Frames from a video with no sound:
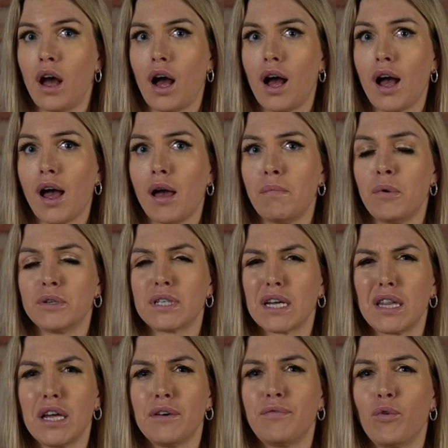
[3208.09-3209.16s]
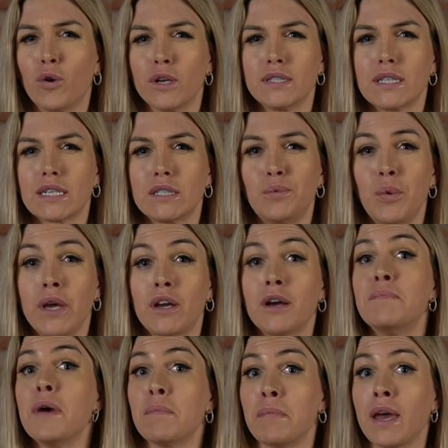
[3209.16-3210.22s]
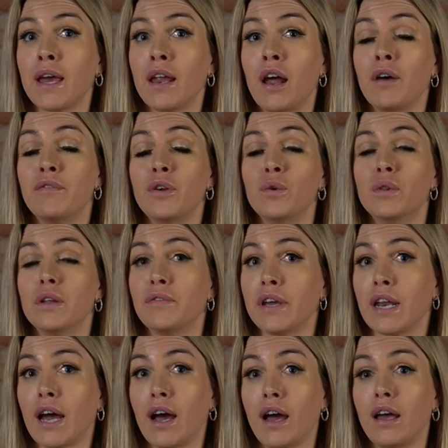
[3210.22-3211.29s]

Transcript: uh, most likely a four to six week commitment of you living